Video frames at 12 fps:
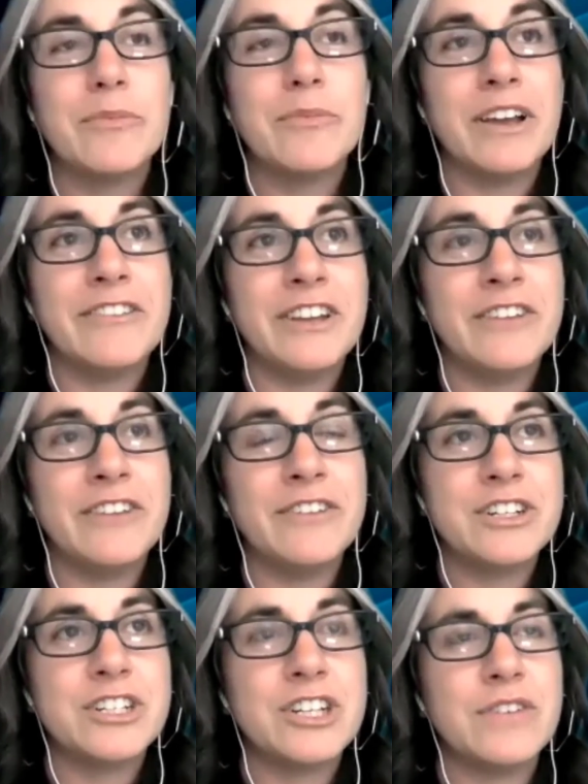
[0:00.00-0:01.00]
my
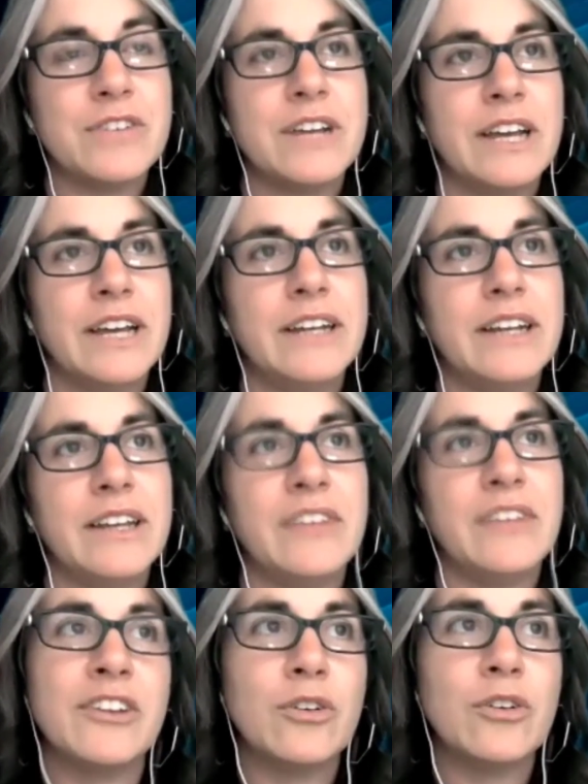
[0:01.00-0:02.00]
favorite donut
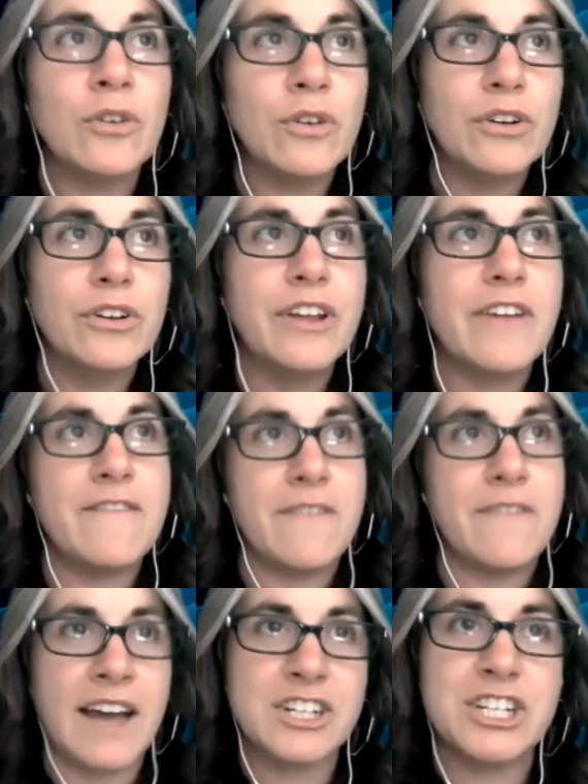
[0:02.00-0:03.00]
is an old
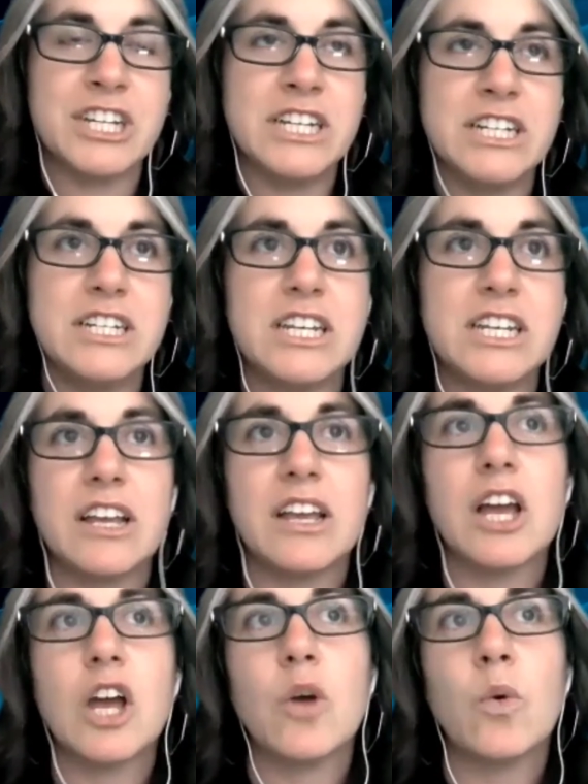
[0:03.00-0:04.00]
fashioned
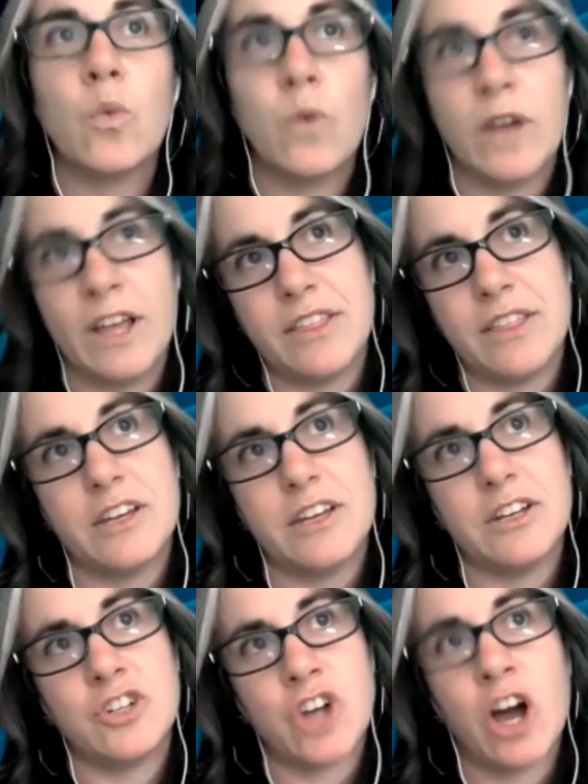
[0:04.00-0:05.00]
with
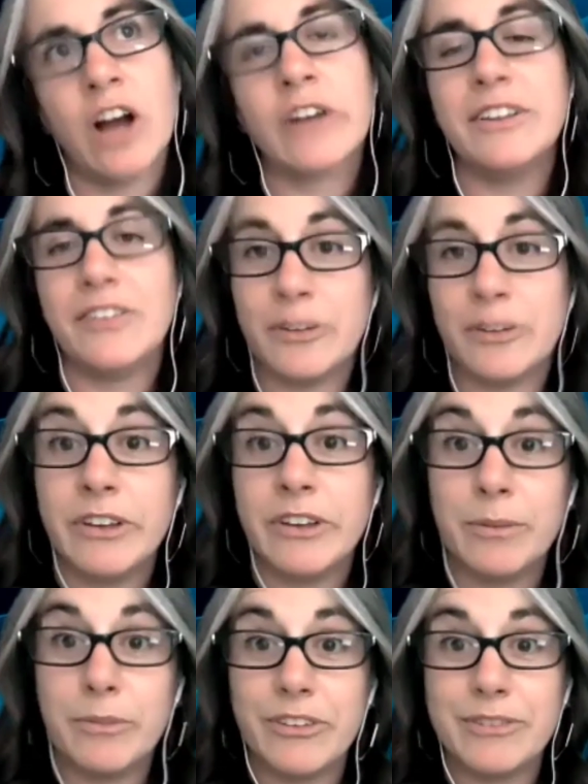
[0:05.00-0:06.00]
chocolate
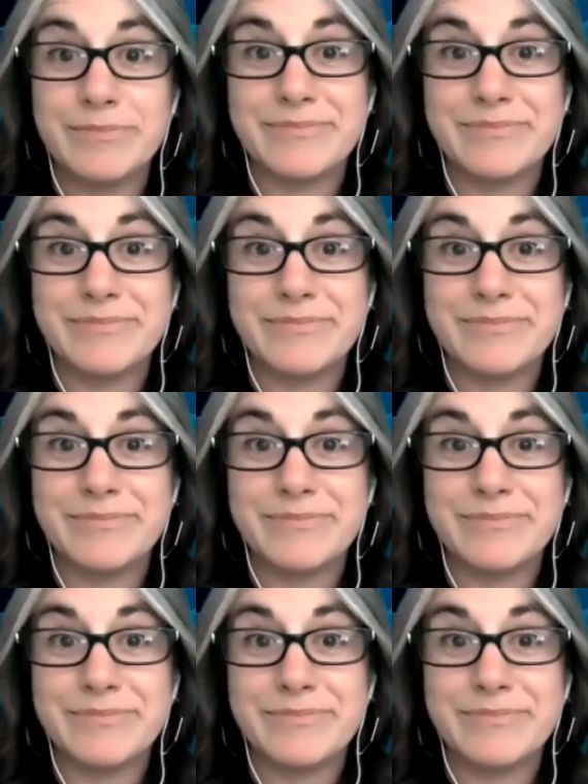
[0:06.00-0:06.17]
sometimes.